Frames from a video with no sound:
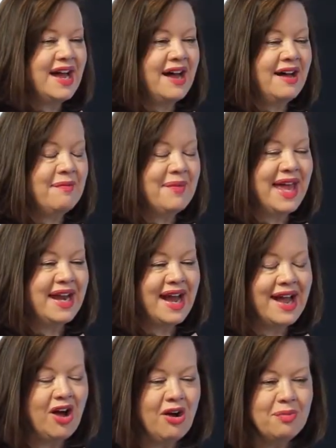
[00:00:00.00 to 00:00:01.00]
And
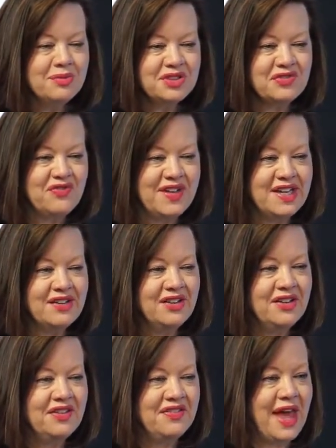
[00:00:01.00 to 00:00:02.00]
I almost
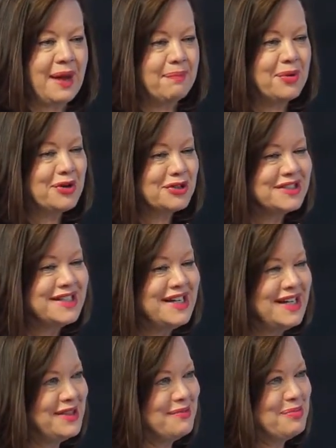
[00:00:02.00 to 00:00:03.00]
feel that person
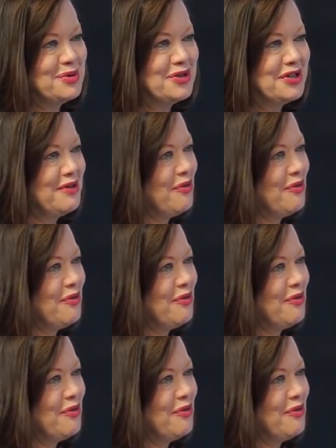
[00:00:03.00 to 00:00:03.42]
in the book